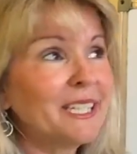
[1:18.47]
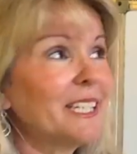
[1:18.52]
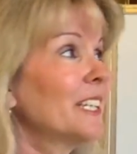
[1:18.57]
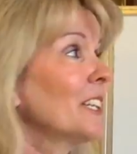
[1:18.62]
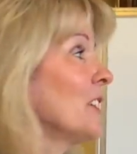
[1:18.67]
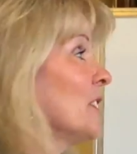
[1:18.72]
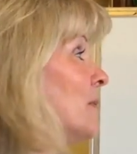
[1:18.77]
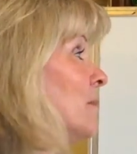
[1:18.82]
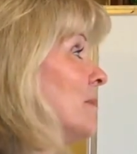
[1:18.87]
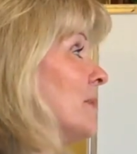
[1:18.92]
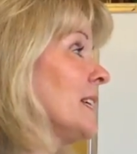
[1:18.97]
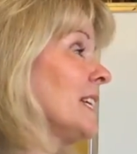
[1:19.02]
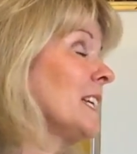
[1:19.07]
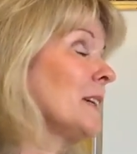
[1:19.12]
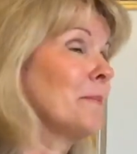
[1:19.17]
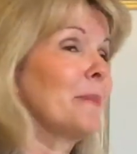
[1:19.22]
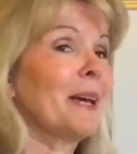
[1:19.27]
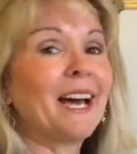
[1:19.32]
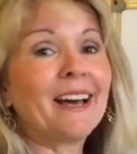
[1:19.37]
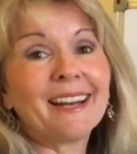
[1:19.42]
It could be
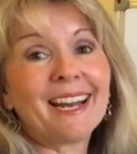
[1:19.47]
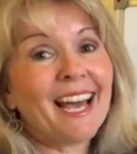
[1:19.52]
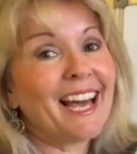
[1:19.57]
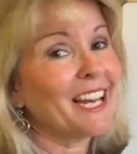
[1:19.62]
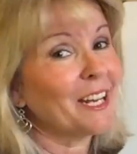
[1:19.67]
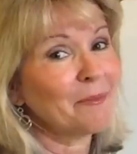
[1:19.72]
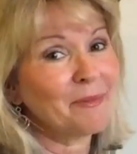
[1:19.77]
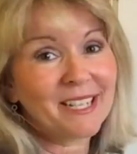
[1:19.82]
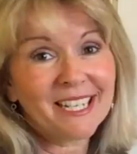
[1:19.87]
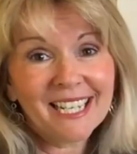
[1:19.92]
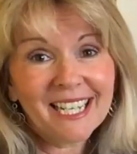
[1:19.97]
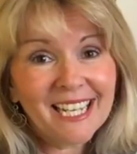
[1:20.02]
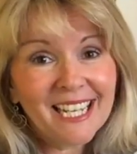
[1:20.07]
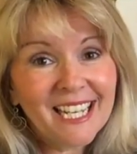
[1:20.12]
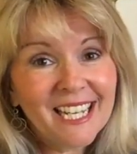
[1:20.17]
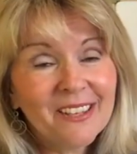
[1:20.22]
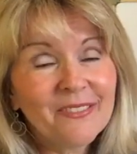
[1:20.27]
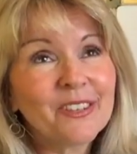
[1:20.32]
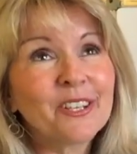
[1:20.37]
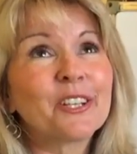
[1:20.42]
about Adam and
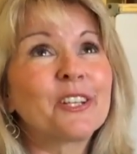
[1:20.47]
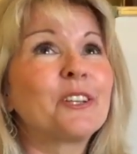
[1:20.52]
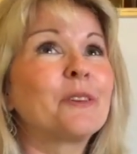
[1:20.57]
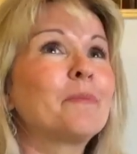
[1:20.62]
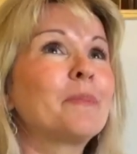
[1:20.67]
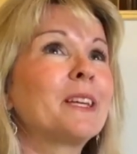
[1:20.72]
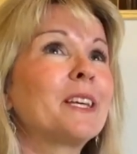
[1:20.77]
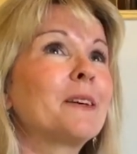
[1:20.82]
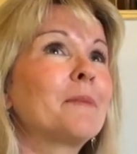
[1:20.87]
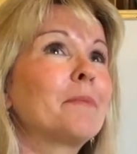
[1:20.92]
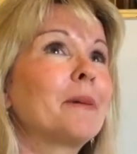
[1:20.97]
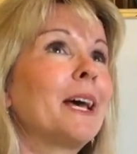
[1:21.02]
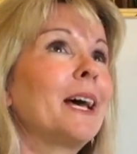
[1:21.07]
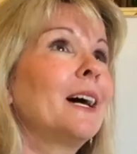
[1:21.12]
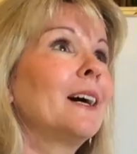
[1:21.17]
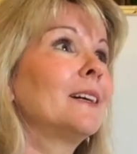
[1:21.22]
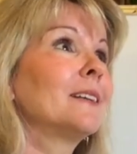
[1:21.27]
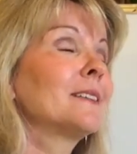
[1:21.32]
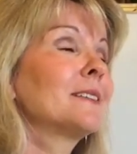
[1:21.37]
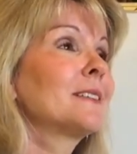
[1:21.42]
Eve, it could be
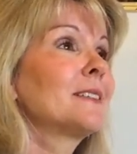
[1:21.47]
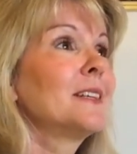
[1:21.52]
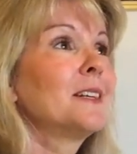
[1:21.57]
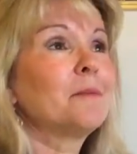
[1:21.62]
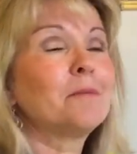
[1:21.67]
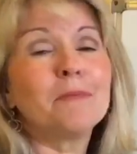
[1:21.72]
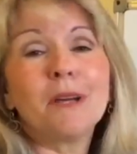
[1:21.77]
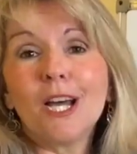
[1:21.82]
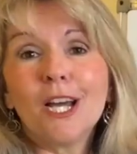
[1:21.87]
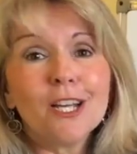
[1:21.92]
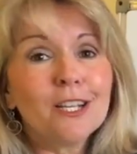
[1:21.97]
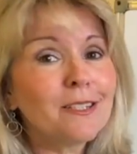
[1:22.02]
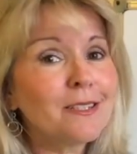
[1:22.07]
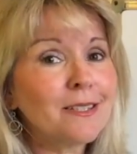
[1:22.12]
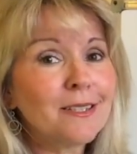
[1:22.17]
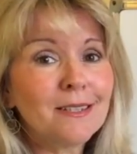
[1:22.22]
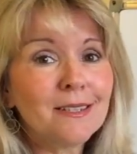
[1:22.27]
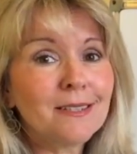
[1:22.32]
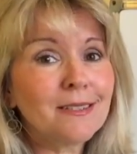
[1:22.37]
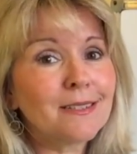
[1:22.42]
about
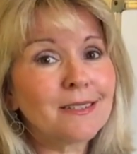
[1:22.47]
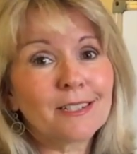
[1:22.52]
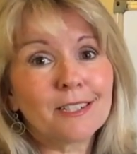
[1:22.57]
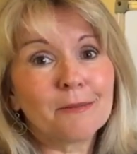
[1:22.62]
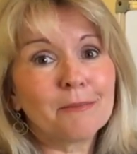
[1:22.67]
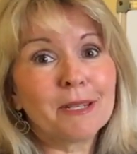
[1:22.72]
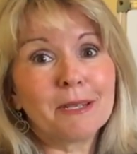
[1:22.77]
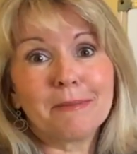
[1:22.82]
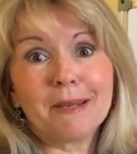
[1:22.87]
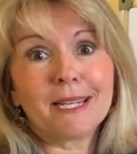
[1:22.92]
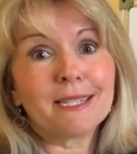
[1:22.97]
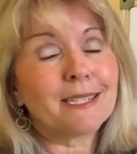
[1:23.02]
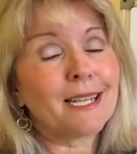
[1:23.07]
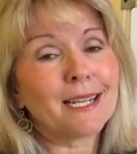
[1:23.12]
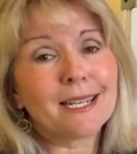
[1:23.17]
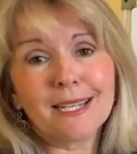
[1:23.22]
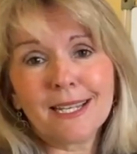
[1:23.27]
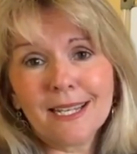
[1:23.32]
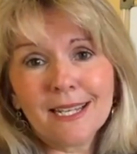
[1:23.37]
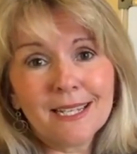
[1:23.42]
Moses, it could be about
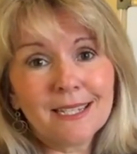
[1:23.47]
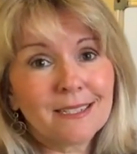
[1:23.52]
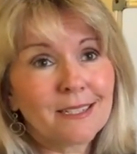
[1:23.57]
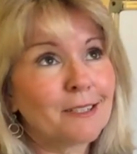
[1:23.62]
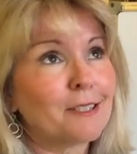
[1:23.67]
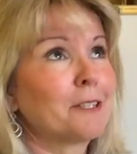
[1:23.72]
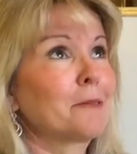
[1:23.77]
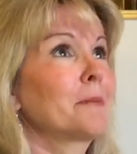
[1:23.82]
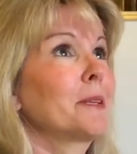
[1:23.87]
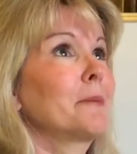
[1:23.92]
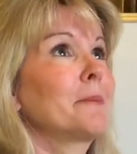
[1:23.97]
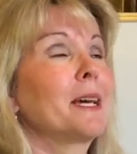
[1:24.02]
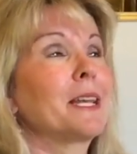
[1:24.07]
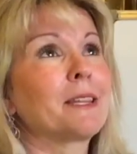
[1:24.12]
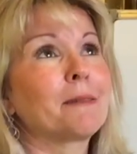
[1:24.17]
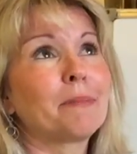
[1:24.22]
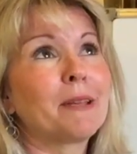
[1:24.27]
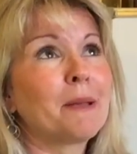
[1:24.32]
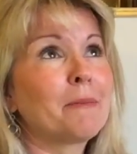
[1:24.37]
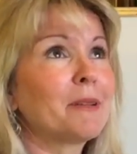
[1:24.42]
Zaccheaus, it could be about
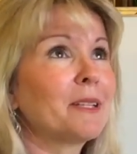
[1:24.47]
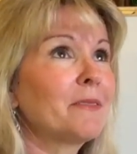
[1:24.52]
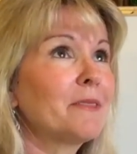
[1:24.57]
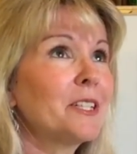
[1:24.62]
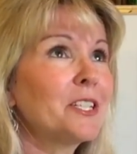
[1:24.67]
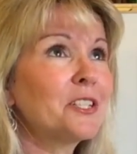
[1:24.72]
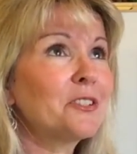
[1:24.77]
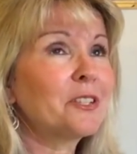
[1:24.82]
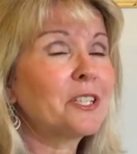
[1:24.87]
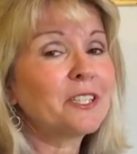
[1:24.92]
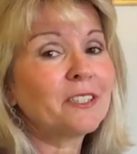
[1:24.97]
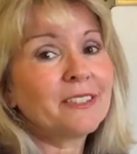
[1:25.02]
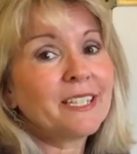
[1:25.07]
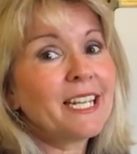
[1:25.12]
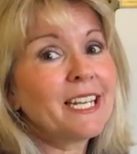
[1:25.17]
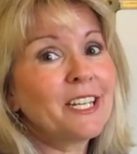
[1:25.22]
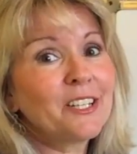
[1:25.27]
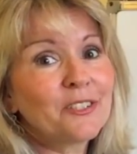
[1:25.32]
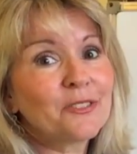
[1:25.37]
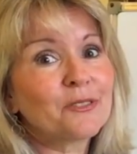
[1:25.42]
the people of Israel,
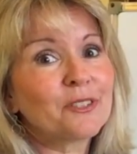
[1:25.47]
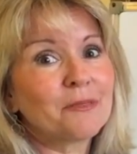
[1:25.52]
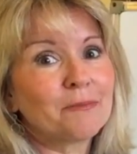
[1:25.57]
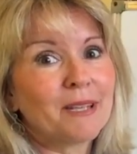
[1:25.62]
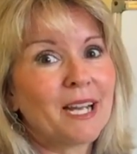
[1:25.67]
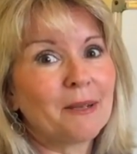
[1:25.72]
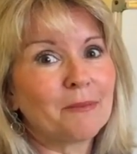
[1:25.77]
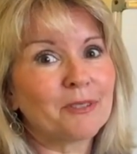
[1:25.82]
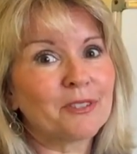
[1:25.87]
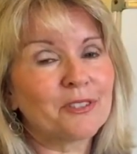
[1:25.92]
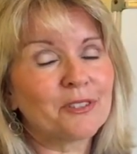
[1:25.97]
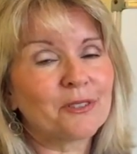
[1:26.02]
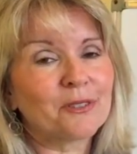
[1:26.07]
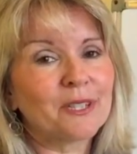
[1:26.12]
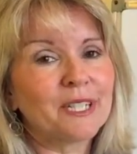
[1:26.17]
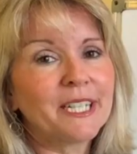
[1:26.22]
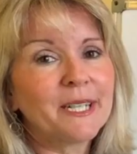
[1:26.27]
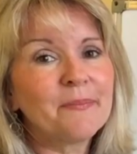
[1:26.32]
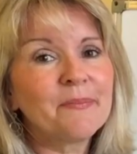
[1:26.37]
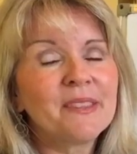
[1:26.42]
any sort of Bible
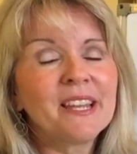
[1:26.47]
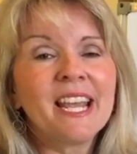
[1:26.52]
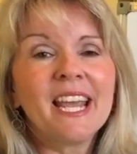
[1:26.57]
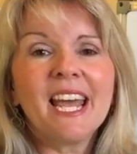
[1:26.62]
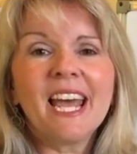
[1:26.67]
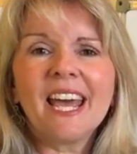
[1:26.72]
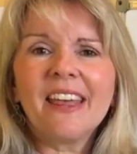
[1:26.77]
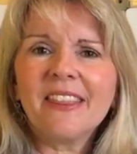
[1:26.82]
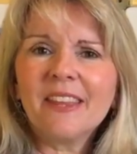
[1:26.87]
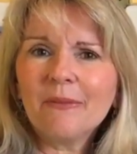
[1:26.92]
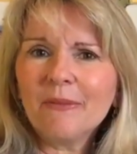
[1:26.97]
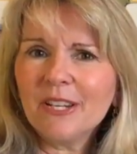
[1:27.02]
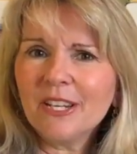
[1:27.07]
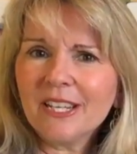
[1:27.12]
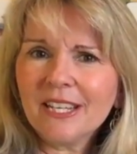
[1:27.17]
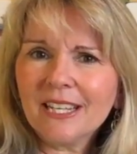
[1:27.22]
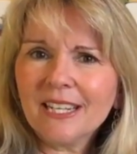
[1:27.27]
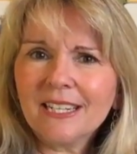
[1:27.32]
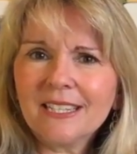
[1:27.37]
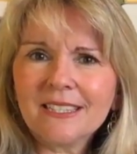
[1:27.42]
story. And then when you
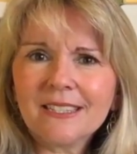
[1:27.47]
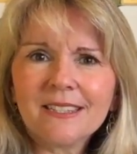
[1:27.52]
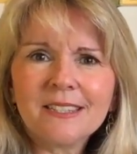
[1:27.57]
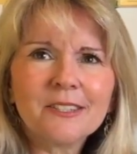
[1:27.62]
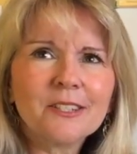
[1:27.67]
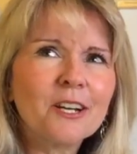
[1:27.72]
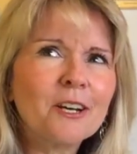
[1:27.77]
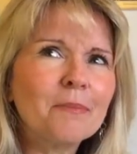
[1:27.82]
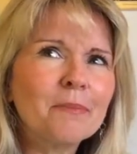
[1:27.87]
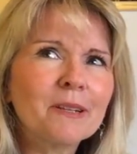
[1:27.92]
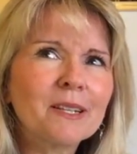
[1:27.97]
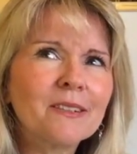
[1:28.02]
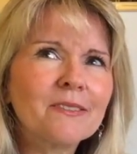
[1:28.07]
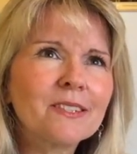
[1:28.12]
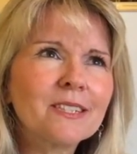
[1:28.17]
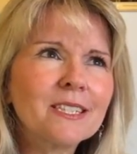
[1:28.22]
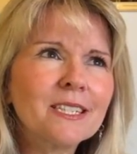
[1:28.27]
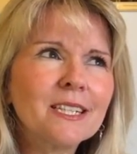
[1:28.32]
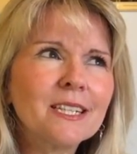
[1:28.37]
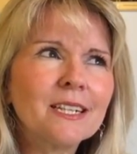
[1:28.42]
get into the topic of
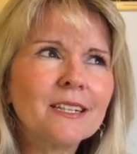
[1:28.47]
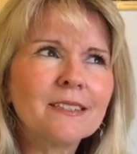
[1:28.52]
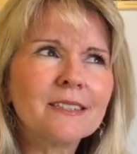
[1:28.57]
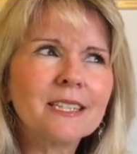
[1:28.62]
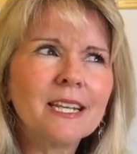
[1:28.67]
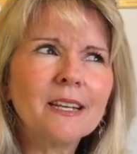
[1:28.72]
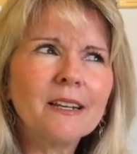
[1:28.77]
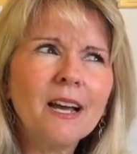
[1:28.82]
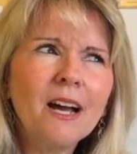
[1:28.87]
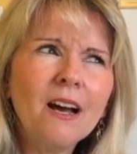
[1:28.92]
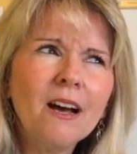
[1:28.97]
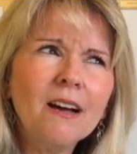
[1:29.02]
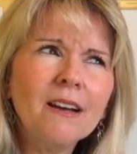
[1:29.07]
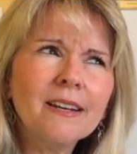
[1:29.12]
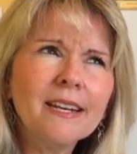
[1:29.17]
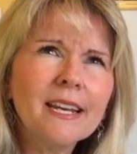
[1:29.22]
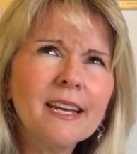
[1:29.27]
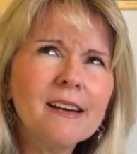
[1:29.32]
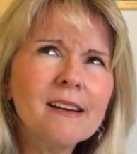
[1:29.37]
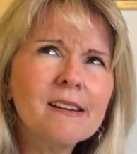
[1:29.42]
sin, I'll say, oh,
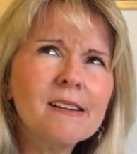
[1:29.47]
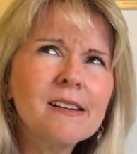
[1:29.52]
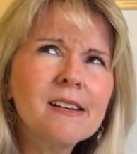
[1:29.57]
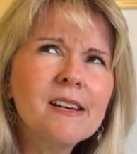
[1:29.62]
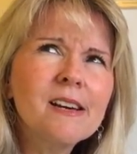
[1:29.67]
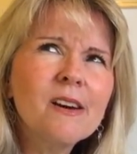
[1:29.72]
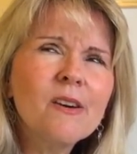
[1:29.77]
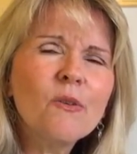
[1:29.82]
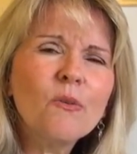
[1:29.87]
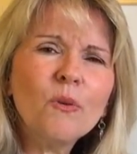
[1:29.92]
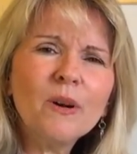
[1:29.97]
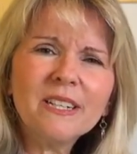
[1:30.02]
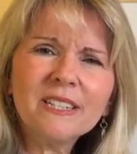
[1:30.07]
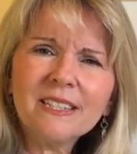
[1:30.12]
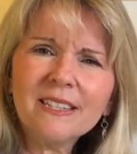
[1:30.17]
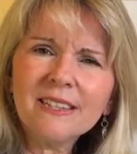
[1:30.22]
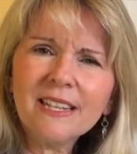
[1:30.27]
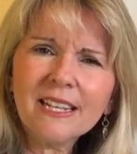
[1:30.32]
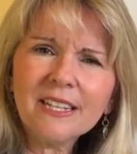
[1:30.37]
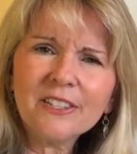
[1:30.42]
now, what
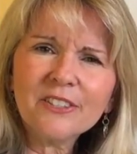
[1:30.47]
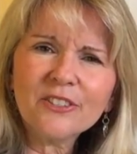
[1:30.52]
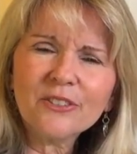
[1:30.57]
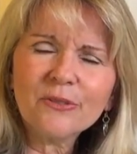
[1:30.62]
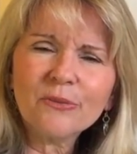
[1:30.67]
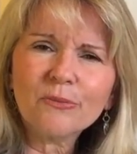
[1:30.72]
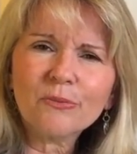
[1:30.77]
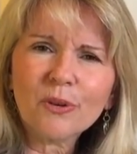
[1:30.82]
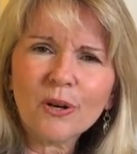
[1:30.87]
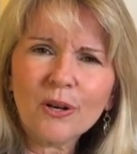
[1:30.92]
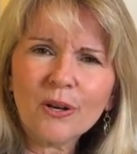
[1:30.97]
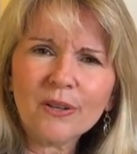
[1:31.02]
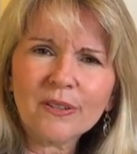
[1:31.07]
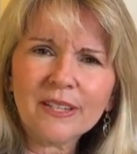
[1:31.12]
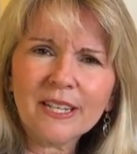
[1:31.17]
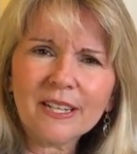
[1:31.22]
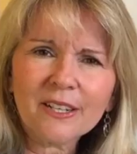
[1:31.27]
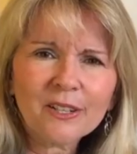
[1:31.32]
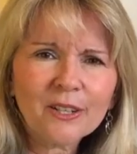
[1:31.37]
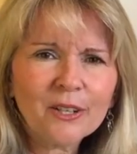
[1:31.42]
did they do wrong
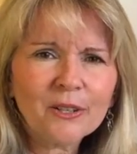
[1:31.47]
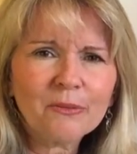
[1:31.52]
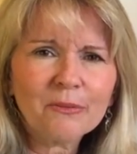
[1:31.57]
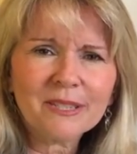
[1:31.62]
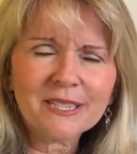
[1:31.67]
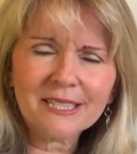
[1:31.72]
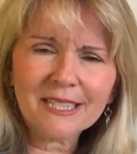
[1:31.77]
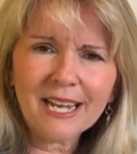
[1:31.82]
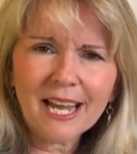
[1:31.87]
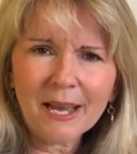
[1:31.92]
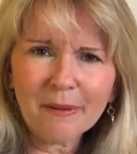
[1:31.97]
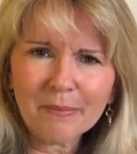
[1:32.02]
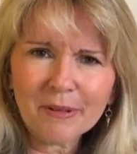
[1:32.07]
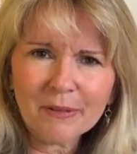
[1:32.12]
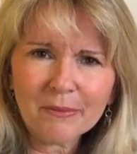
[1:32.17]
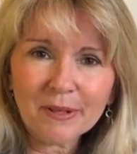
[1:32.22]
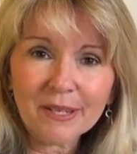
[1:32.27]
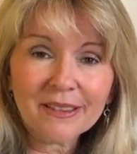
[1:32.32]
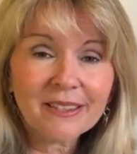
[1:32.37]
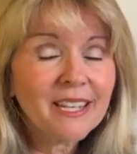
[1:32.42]
that God wasn't
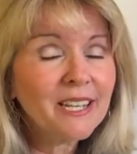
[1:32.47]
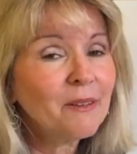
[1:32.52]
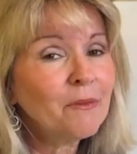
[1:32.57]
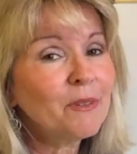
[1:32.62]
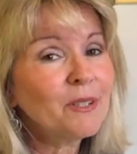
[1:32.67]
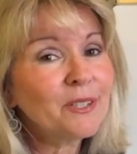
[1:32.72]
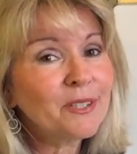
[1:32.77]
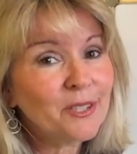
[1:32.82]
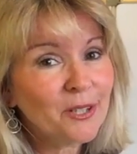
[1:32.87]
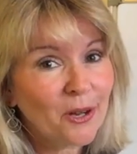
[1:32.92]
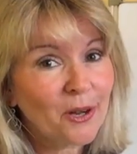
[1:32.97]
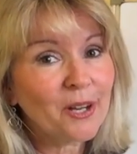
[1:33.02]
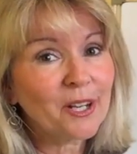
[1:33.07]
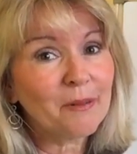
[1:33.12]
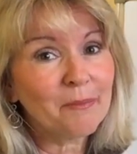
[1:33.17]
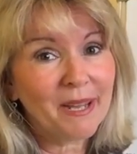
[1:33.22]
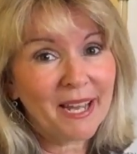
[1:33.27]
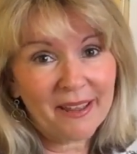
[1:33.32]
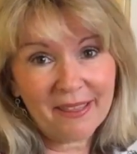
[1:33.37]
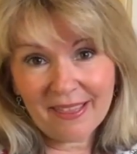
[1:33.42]
happy with? And we'll talk
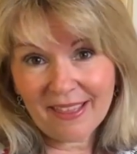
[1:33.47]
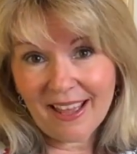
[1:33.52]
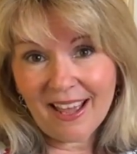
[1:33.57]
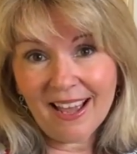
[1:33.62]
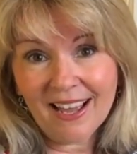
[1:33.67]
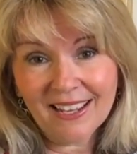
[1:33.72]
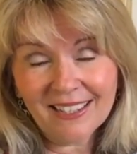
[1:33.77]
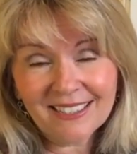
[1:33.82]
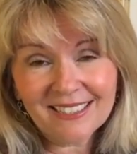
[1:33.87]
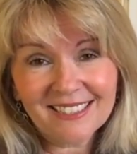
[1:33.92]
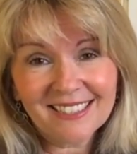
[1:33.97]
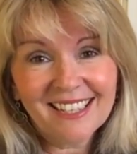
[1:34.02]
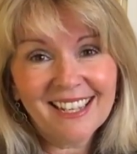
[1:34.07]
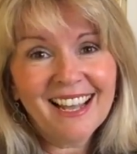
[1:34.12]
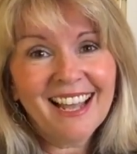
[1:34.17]
about that.